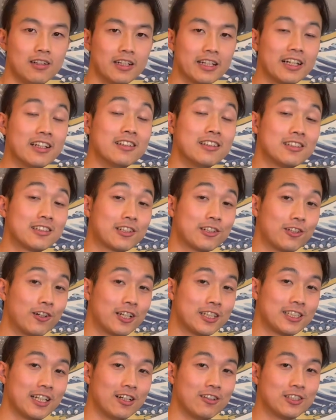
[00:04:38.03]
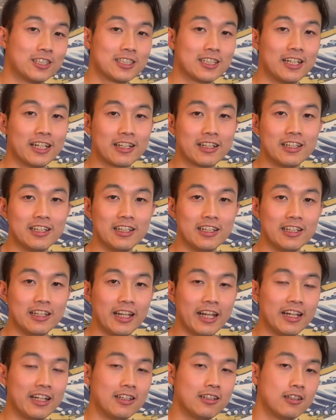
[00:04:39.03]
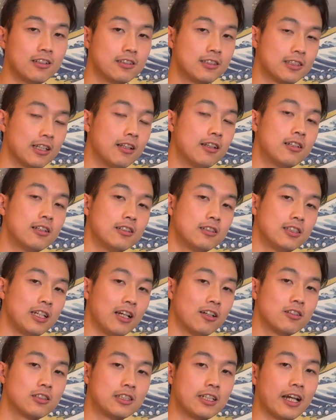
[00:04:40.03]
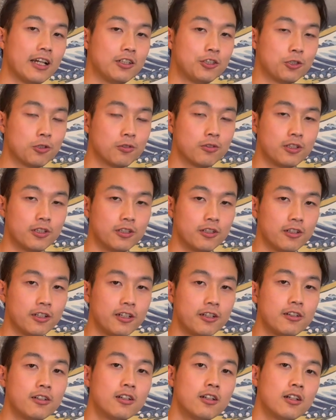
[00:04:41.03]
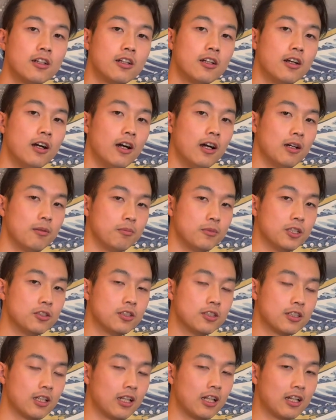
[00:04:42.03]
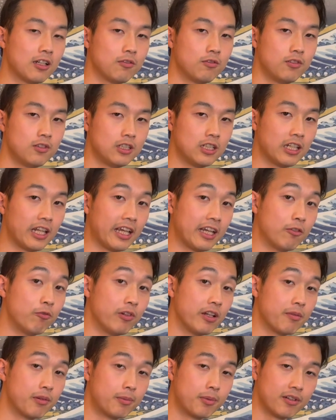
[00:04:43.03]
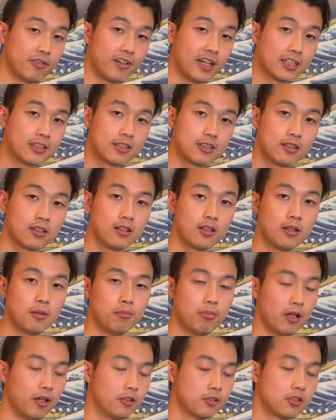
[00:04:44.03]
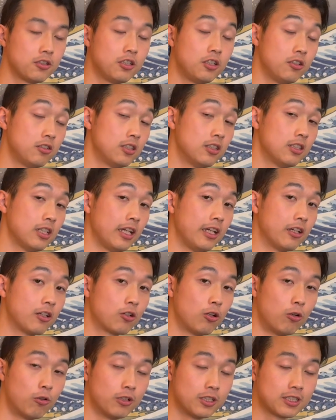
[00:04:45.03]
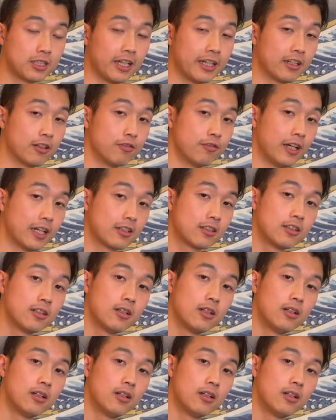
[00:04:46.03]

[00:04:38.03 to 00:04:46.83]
Again, this guitar sound, just like the 80s synth sounds that I showed earlier, uses a lot of delay and reverb effects, but also uses a chorus-like effect.